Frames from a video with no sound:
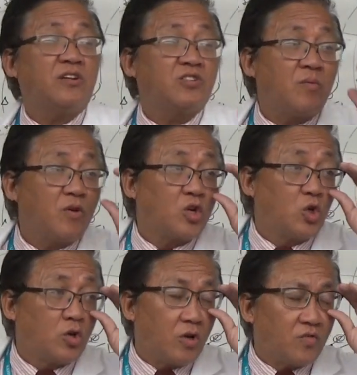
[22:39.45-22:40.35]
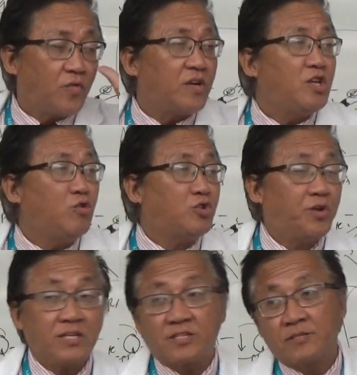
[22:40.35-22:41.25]
there's no more glucose for their
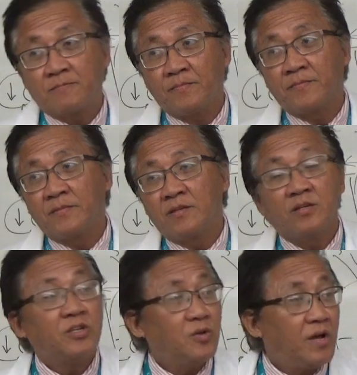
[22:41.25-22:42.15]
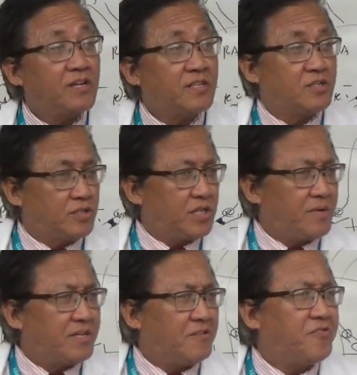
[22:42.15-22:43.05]
nutrients. Do you understand? So you see the
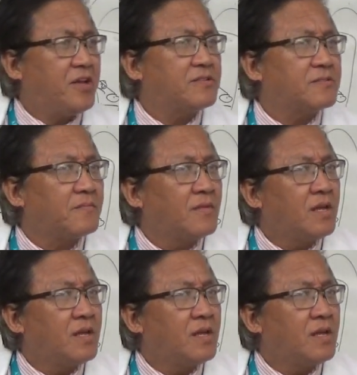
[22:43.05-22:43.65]
big difference?